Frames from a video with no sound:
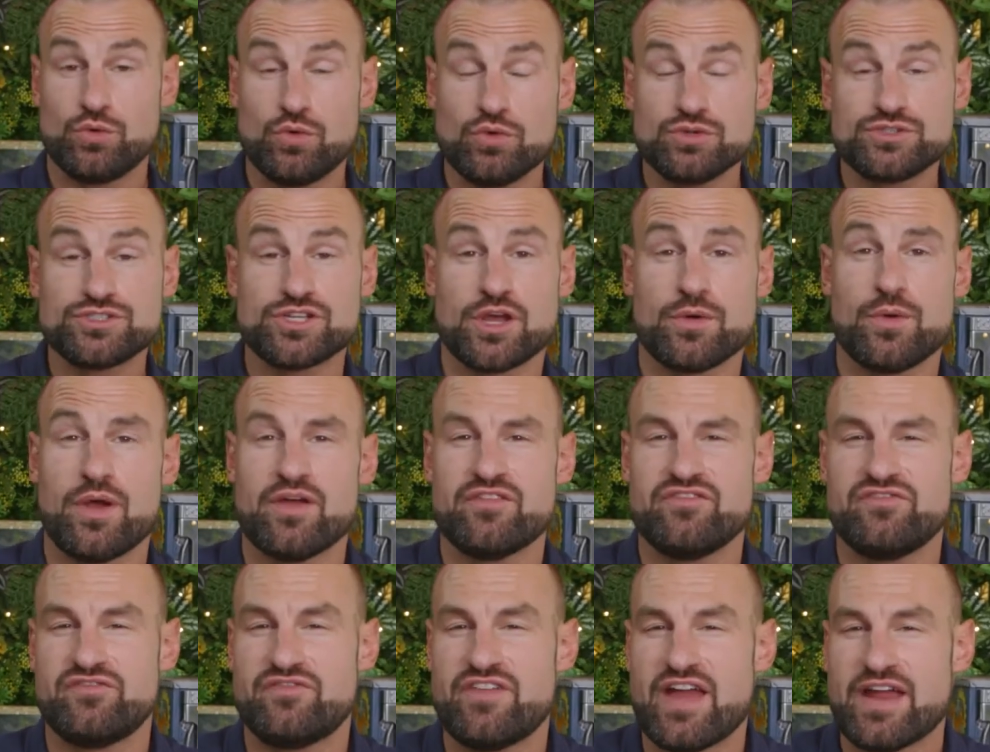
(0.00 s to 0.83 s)
also
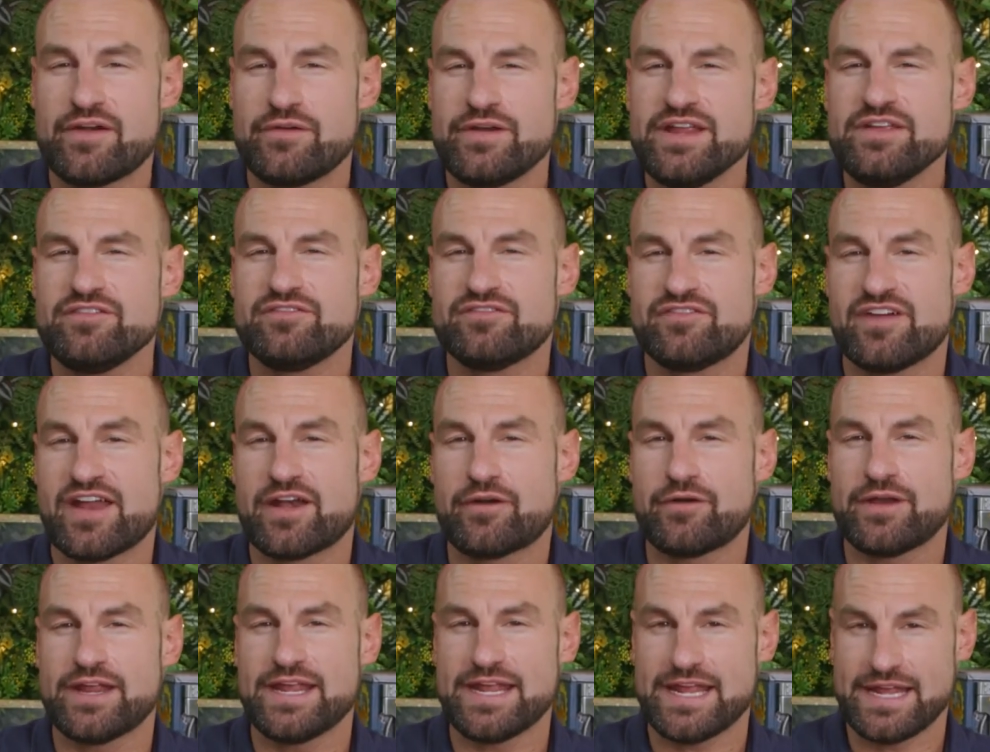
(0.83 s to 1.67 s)
a very,
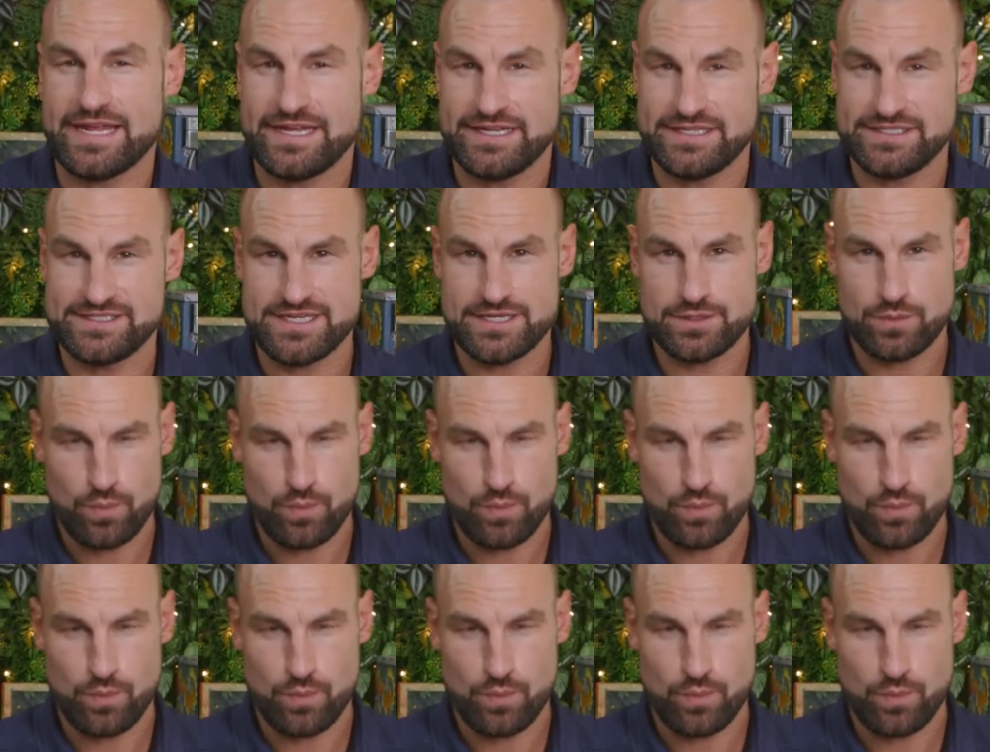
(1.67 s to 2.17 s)
very easy